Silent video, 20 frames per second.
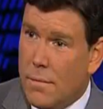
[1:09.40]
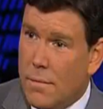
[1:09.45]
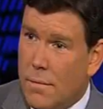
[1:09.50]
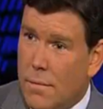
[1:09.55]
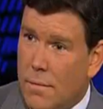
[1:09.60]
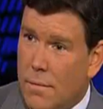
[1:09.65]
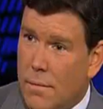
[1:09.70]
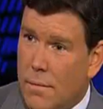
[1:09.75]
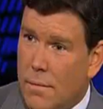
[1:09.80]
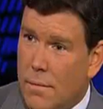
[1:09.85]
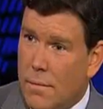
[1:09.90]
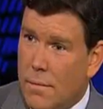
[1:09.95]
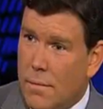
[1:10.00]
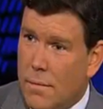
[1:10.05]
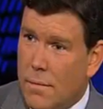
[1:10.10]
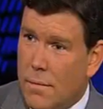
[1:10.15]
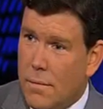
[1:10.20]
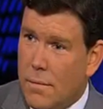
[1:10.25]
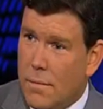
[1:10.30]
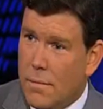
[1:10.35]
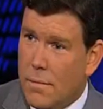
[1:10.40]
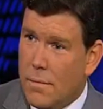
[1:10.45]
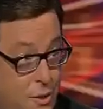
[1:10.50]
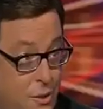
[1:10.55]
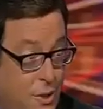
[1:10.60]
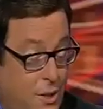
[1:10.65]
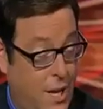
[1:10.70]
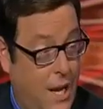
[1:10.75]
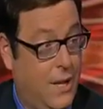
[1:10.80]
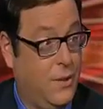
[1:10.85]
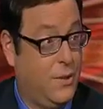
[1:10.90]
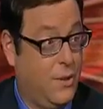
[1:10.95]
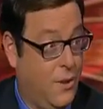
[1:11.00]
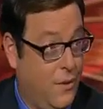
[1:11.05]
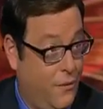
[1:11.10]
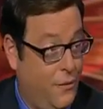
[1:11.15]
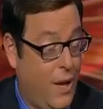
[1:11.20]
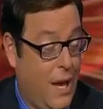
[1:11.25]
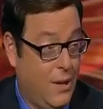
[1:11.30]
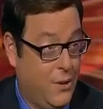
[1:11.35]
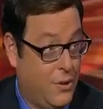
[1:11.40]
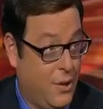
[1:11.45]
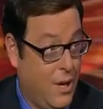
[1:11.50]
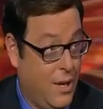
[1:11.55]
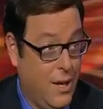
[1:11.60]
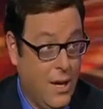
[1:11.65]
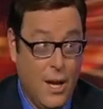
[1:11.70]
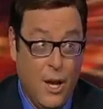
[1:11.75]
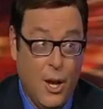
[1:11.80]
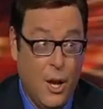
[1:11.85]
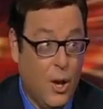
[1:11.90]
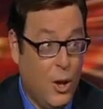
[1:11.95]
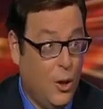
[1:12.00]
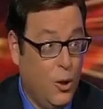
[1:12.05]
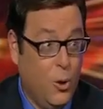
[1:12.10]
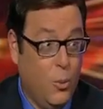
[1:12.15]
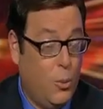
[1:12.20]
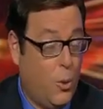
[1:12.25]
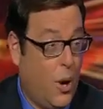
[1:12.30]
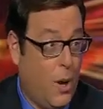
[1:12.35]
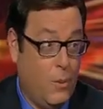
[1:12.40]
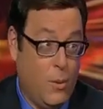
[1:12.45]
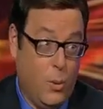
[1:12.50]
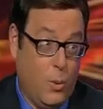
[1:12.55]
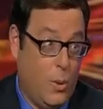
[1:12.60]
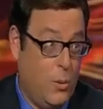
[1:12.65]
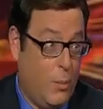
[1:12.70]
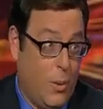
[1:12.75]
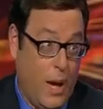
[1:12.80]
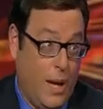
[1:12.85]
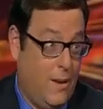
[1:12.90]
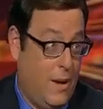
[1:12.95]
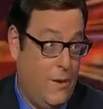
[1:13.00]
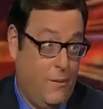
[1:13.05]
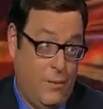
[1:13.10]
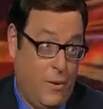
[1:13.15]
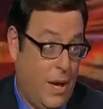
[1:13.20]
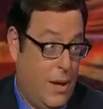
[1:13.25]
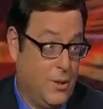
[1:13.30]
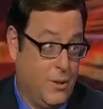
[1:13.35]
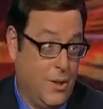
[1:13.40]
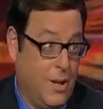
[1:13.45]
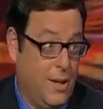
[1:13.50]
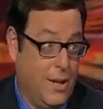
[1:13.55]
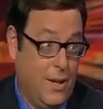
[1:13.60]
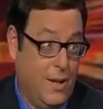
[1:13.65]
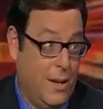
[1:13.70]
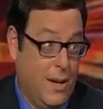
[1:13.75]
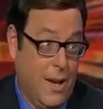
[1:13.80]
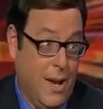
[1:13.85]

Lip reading: over this little satellite dish attached to the flashlight? You probably wouldn't buy that flashlight